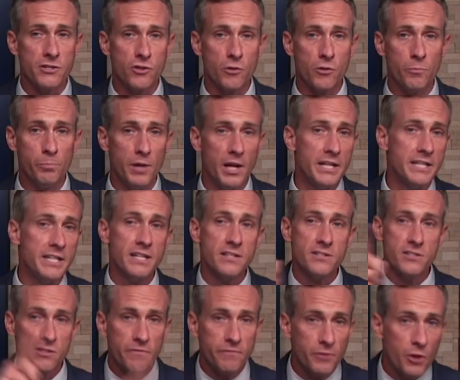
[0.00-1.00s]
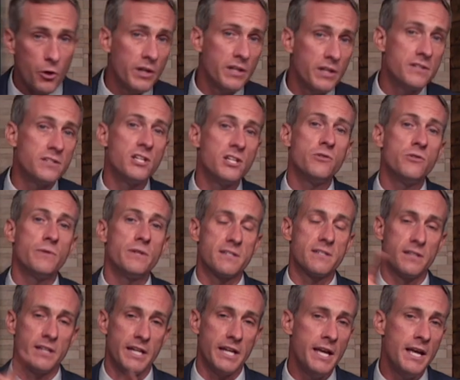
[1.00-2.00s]
and so blood needs to flow
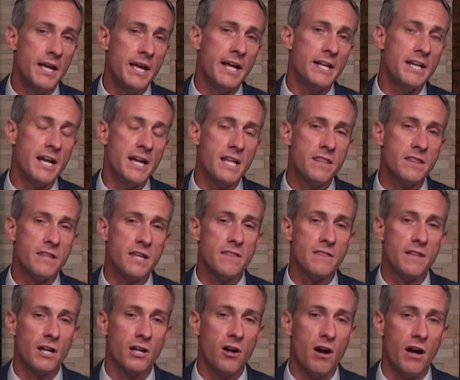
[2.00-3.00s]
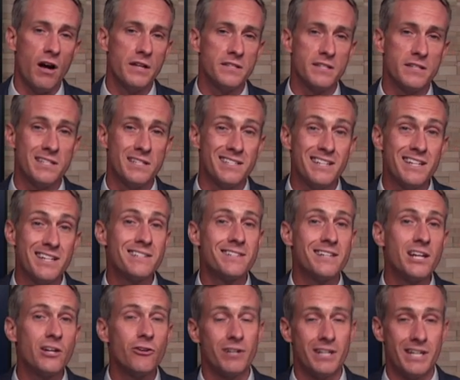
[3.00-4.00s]
continuously, and anything that causes
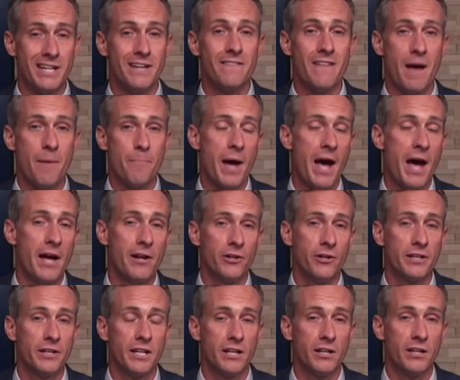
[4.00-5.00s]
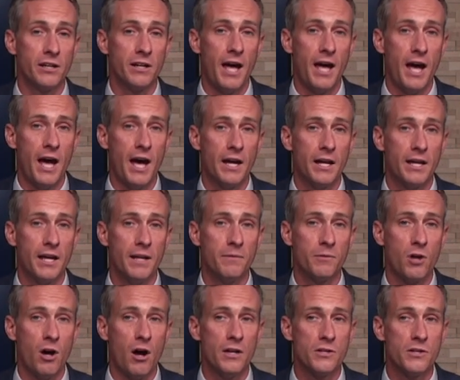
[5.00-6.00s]
dyssynchrony in that pattern can, uh,
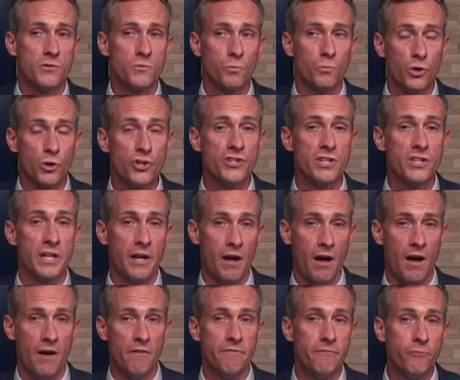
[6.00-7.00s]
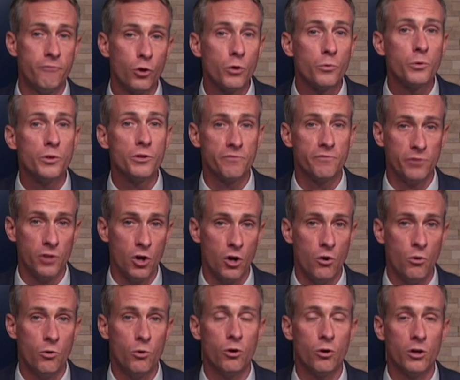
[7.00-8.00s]
can cause worsening of forward
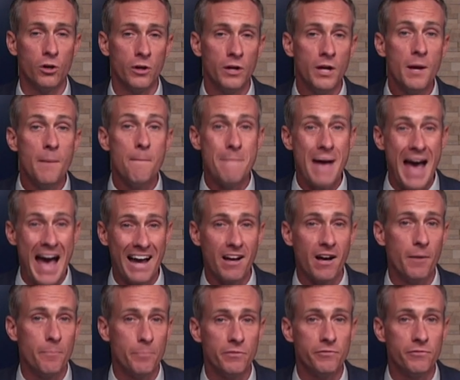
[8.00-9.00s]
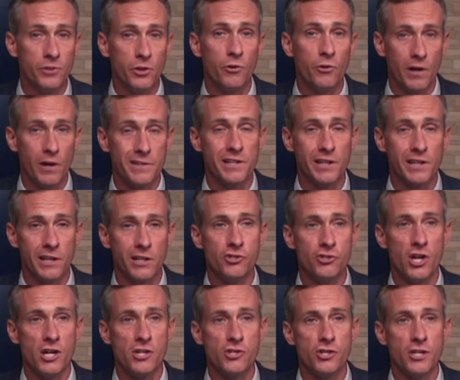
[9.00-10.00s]
flow or backup of flow, causing
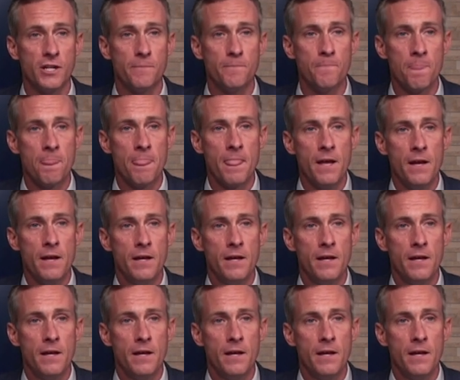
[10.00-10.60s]
congestion.